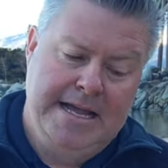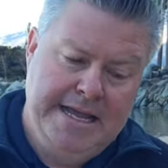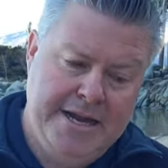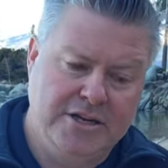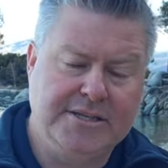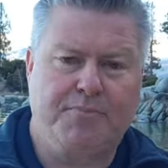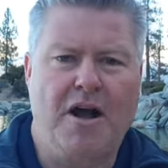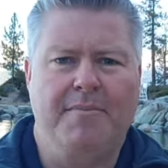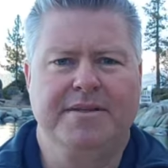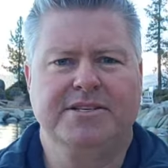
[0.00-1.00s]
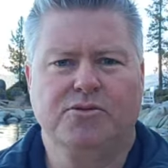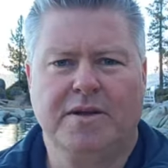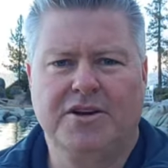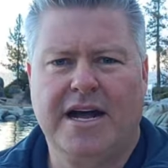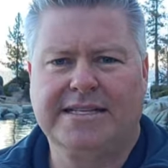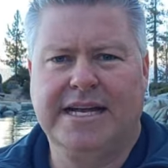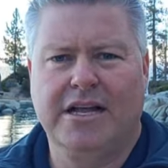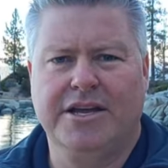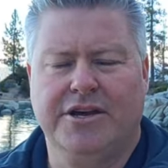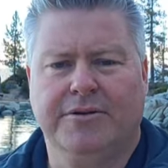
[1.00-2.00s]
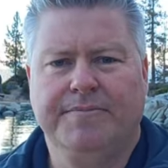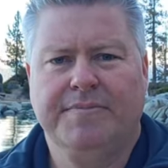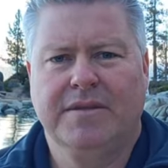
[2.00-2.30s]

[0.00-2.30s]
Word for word: Here's the problem. This is what they're not telling you.